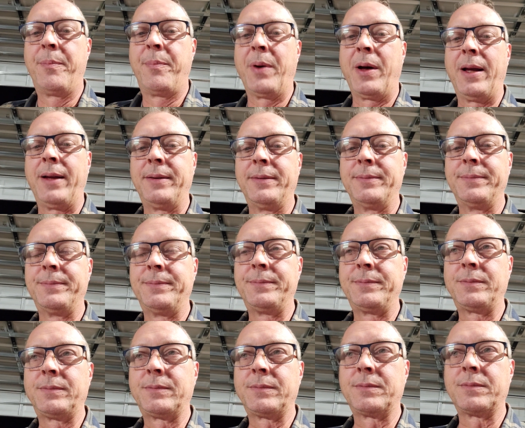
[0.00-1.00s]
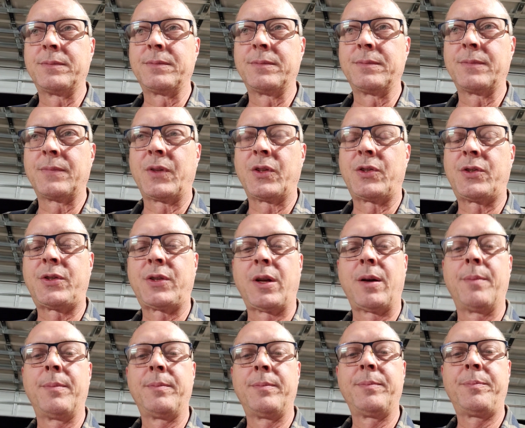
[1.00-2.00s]
But
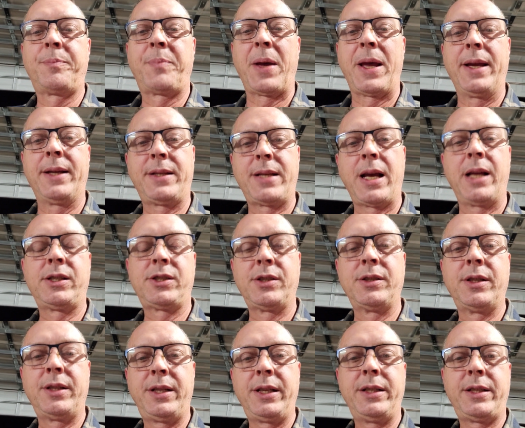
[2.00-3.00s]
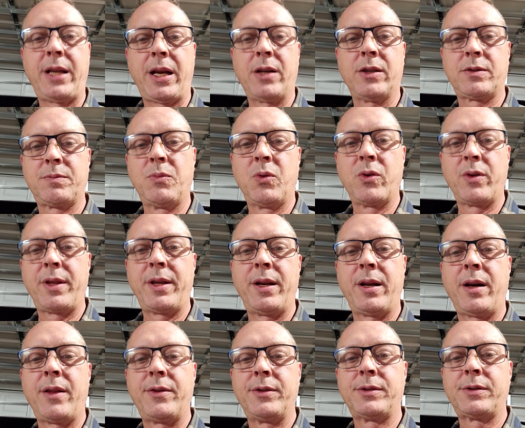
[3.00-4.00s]
some pay attention to details more than
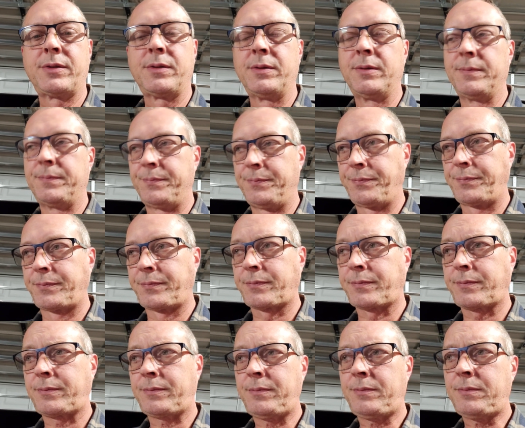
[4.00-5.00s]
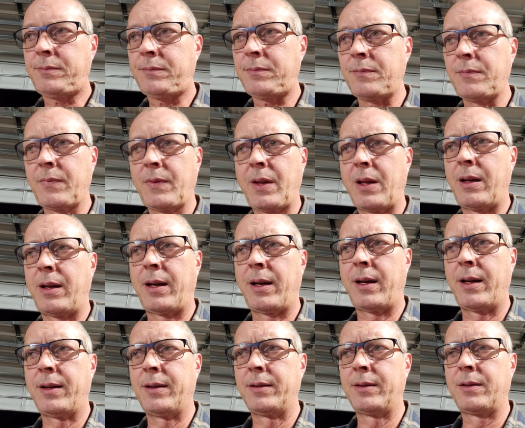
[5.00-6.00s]
others.
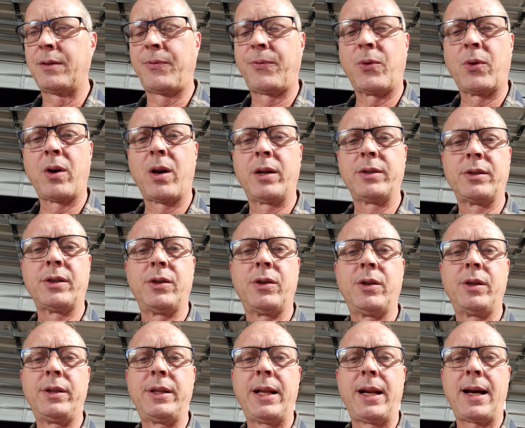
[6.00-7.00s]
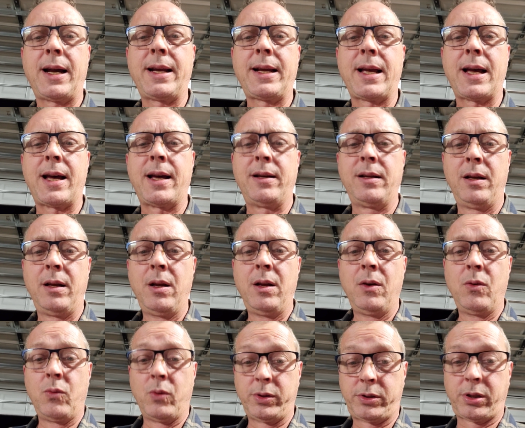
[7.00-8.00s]
The 400 hood that I got
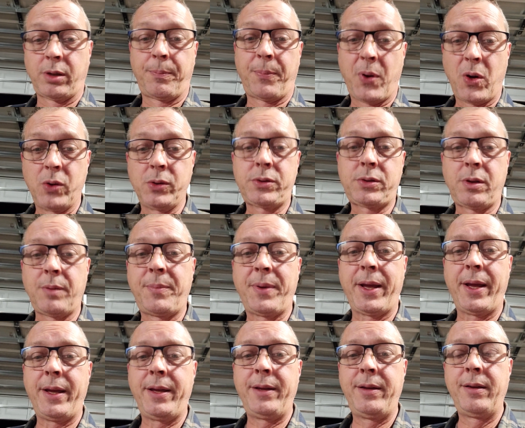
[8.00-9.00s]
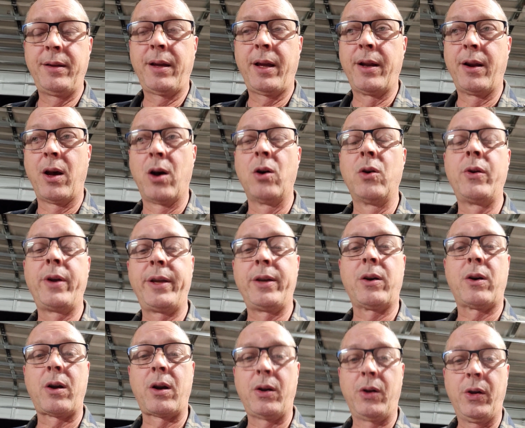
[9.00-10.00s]
was supposed to be an
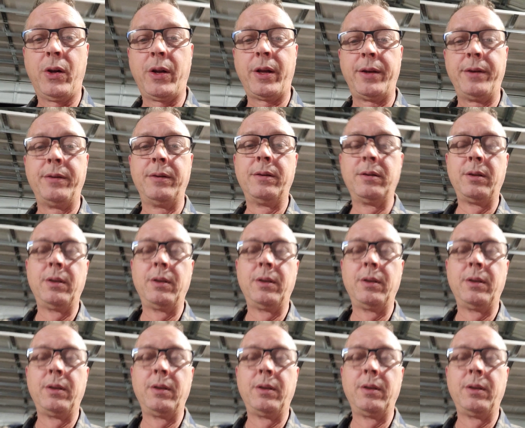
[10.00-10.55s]
OER hood.